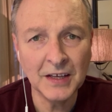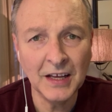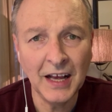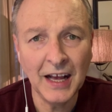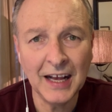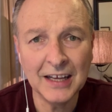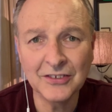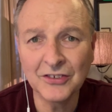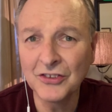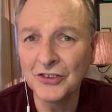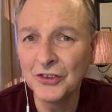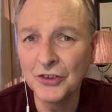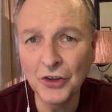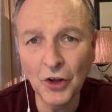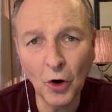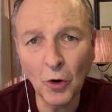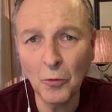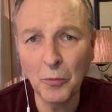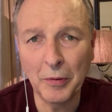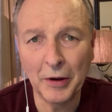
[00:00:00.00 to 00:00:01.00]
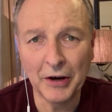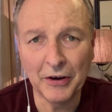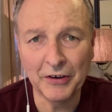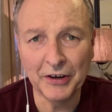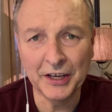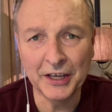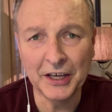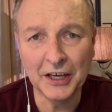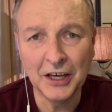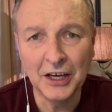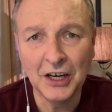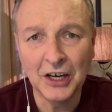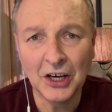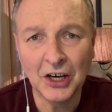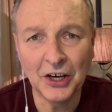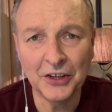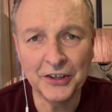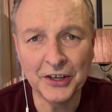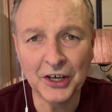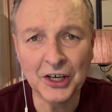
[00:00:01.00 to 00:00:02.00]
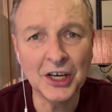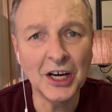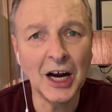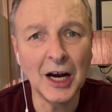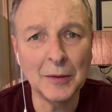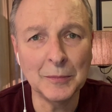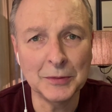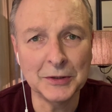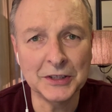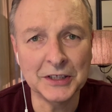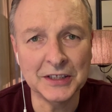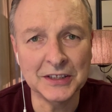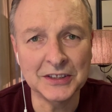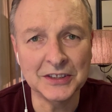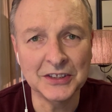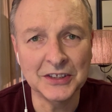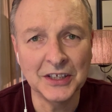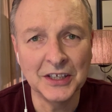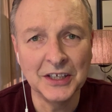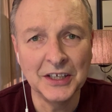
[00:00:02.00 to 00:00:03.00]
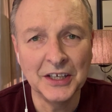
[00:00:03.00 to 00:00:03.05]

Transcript: has no bearing on their competence.